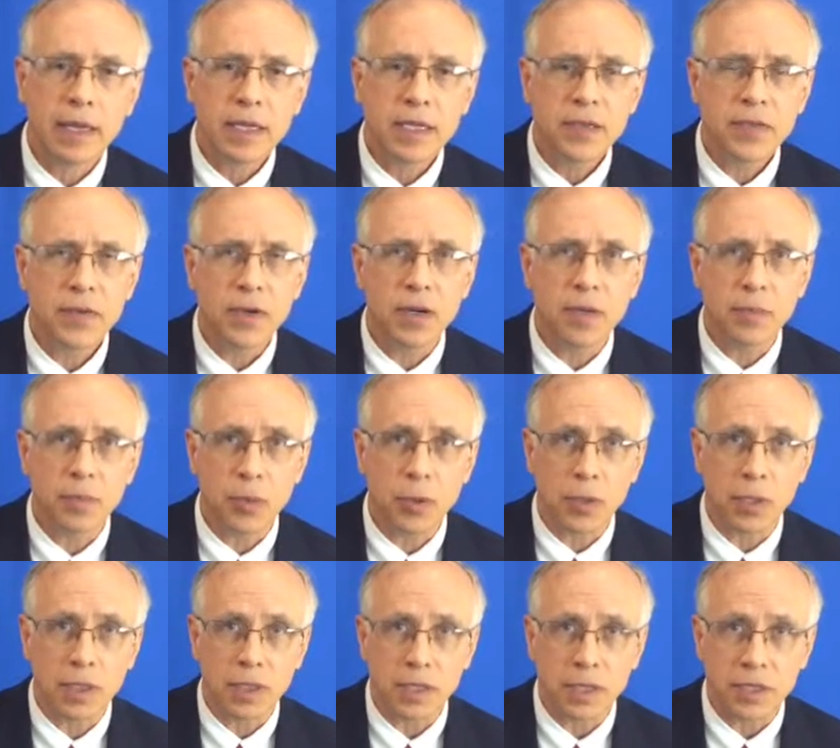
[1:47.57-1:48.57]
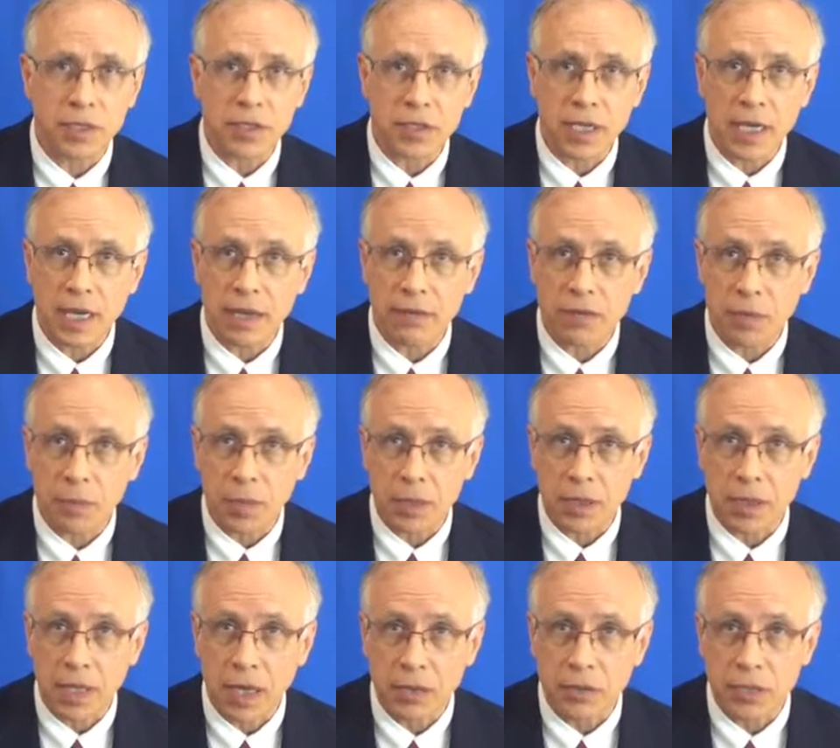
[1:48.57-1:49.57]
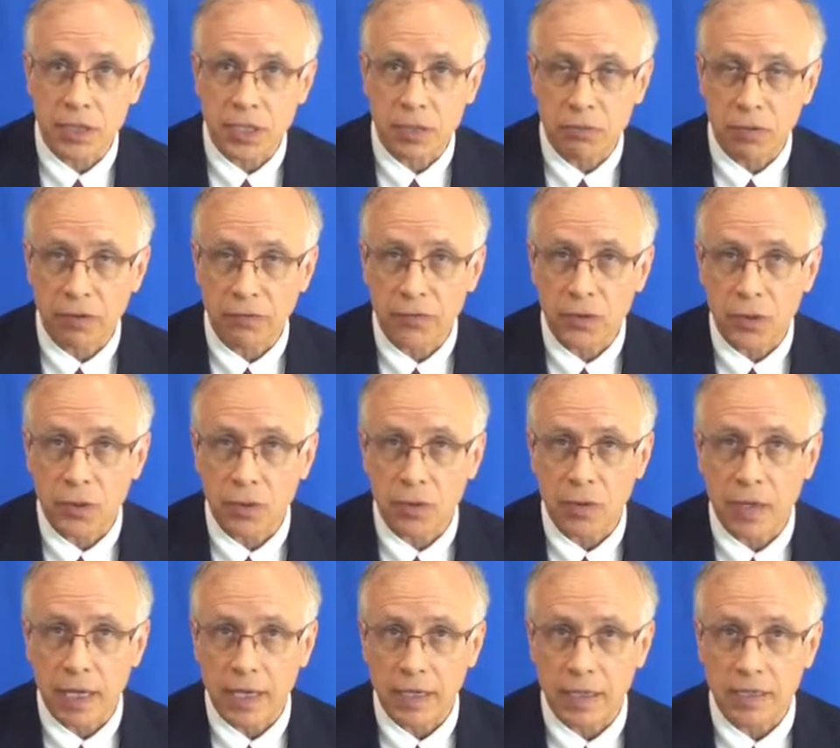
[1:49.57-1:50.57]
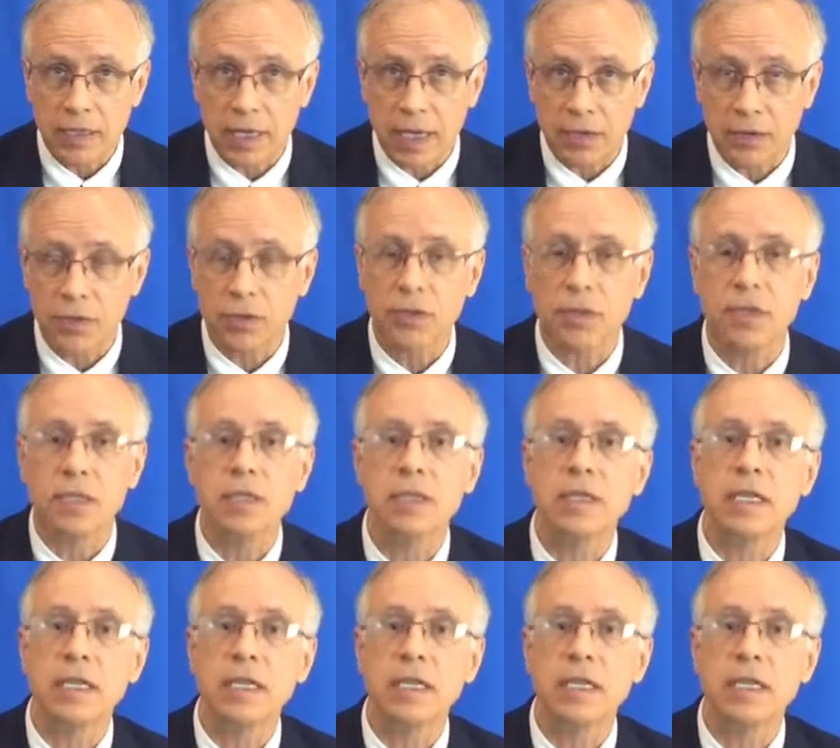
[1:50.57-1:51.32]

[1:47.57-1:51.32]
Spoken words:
It's very important, thus, to have the pathology reviewed at a center